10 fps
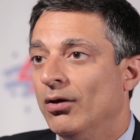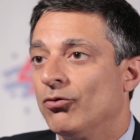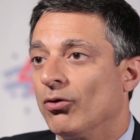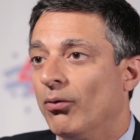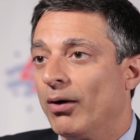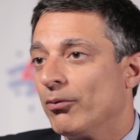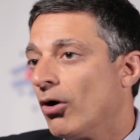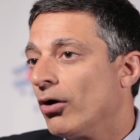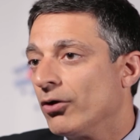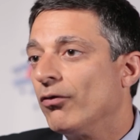So I would
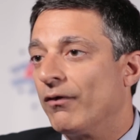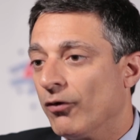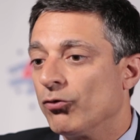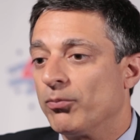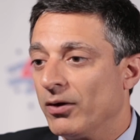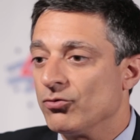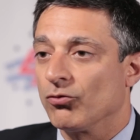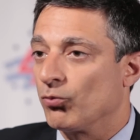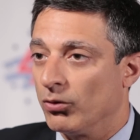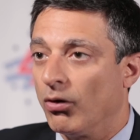argue that those
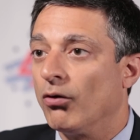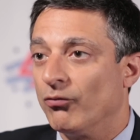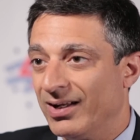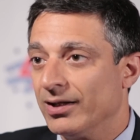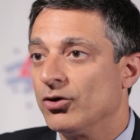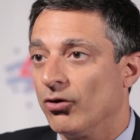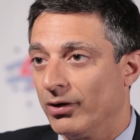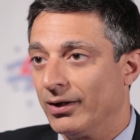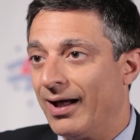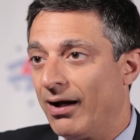patients we're already
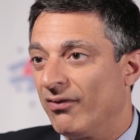curing now,